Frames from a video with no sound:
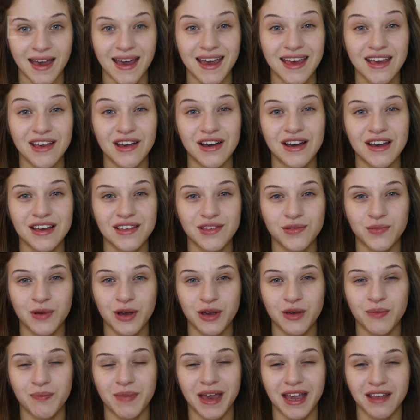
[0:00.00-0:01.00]
Hey guys,
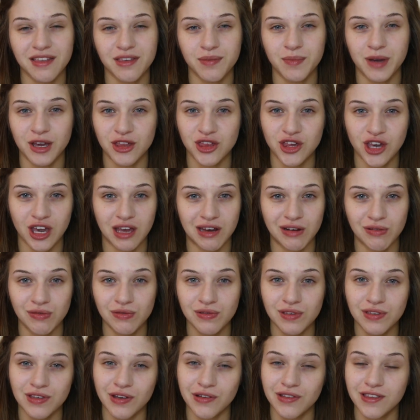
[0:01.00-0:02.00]
welcome back to my
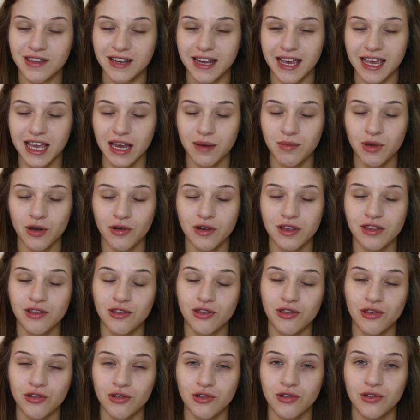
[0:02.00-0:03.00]
channel. So today I'm going to
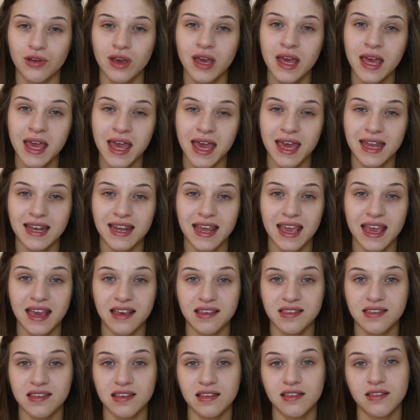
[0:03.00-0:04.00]
do an
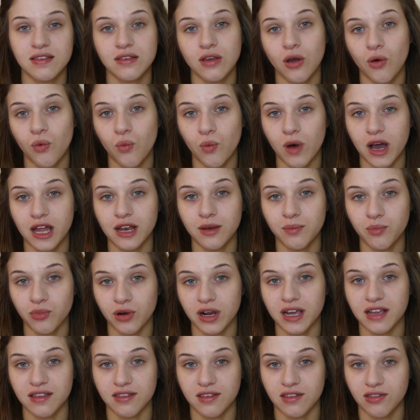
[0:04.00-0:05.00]
Essence One
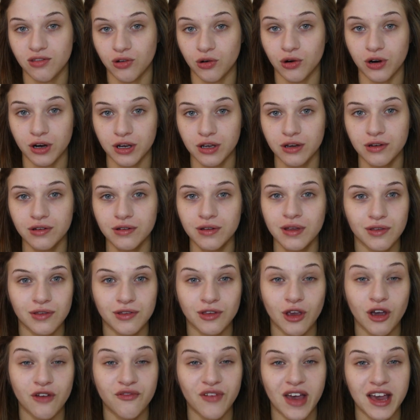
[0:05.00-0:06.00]
brand tutorial.
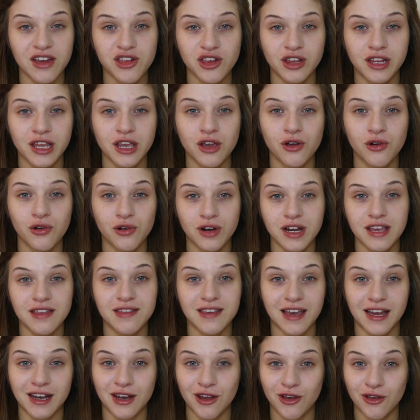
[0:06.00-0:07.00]
So I've actually already
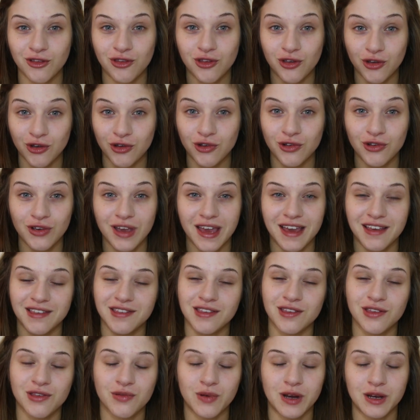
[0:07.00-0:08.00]
done 2
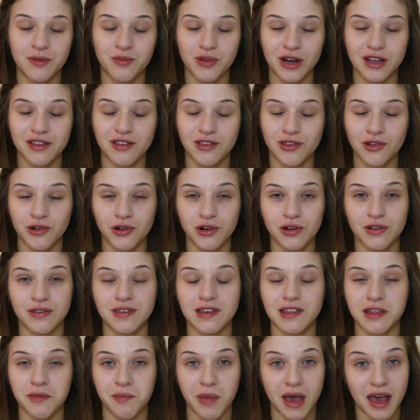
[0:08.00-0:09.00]
Essence One brand
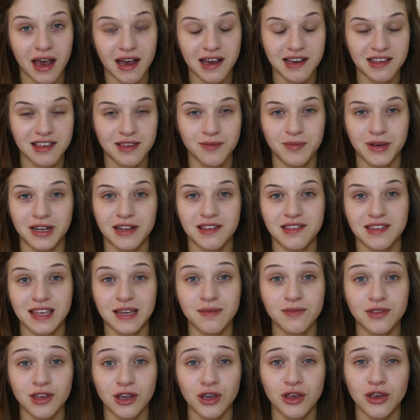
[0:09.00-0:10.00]
tutorials in the past, but it
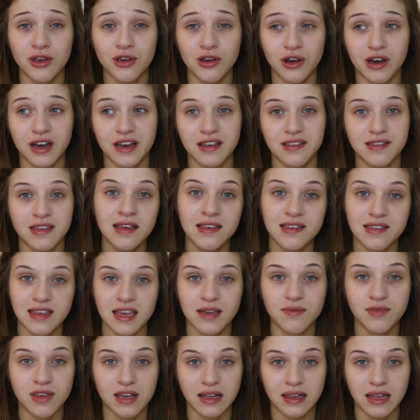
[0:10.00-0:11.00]
seems like you guys
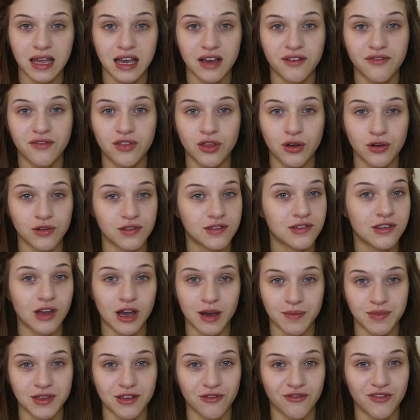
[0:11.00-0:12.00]
seem to love those
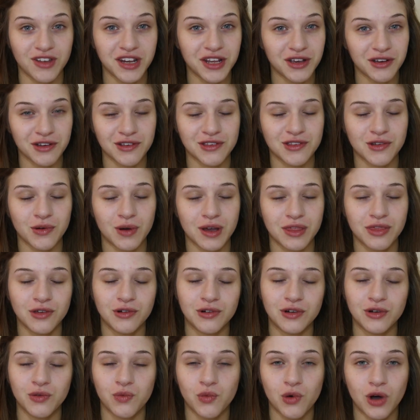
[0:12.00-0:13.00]
types of videos, so I
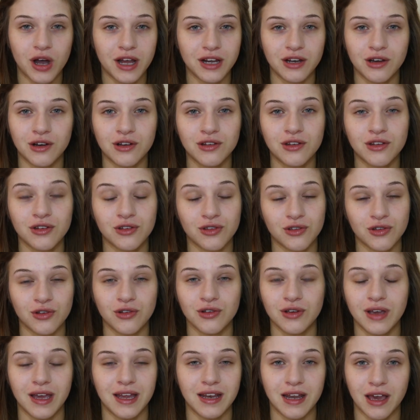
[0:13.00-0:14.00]
thought why not
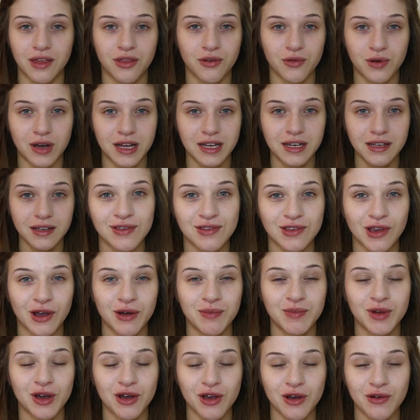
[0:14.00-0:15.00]
do another one. So
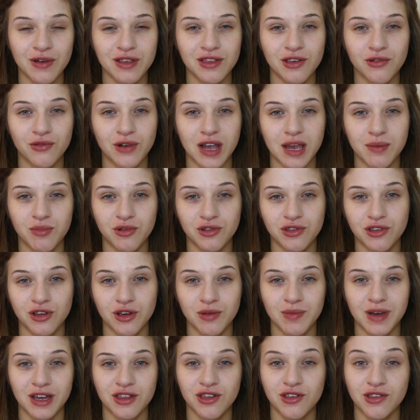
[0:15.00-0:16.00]
I'm not going to ramble
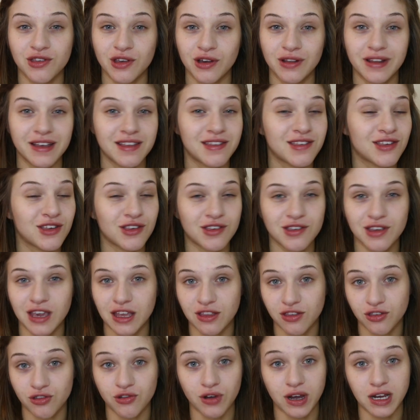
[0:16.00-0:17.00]
too much, so let's just
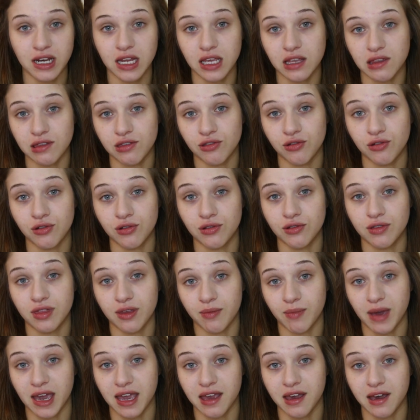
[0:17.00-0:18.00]
get straight into
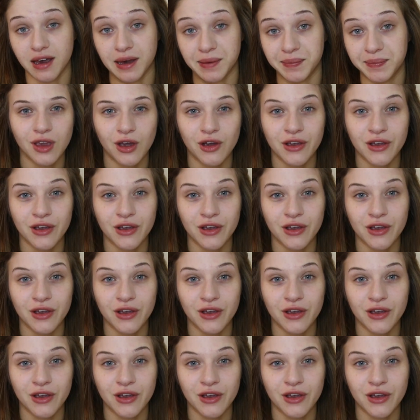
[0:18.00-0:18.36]
the makeup.